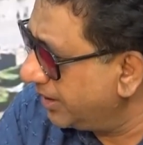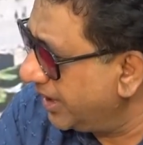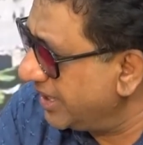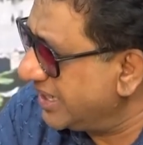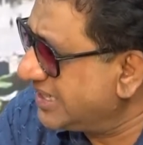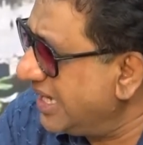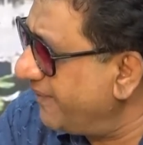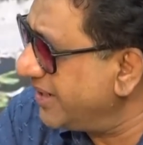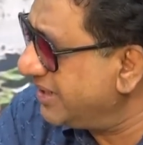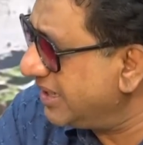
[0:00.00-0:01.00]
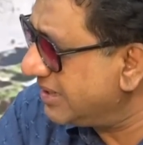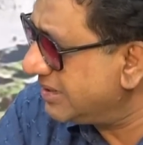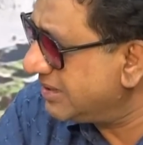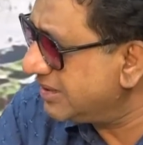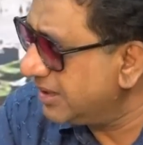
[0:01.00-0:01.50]
in the
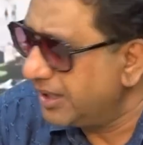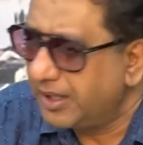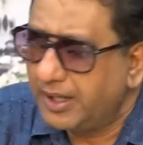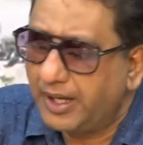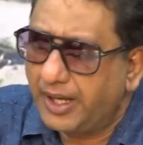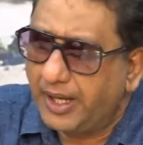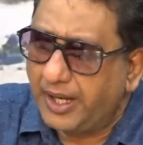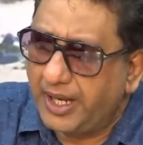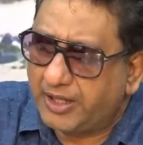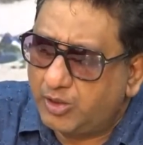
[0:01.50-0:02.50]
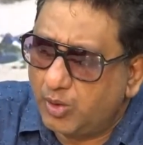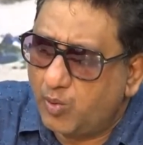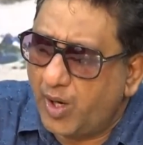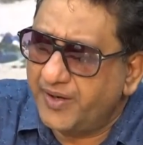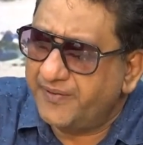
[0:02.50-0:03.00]
70s, it
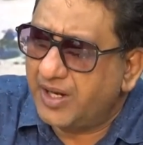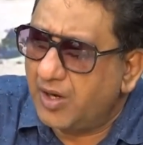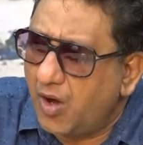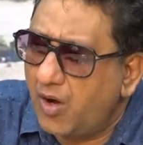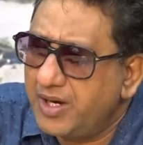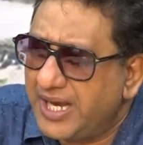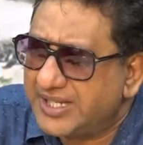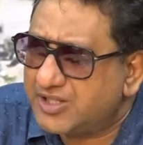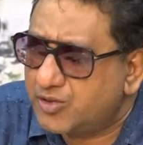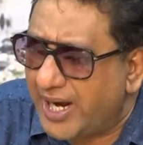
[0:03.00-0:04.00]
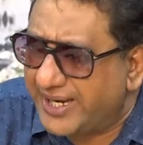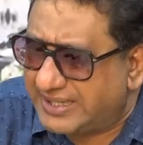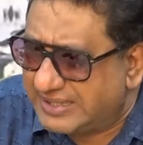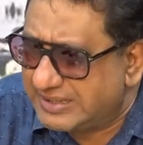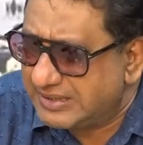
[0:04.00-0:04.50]
took one of the longest
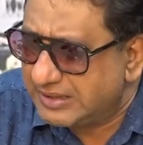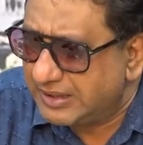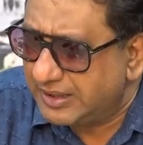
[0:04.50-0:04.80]
strikes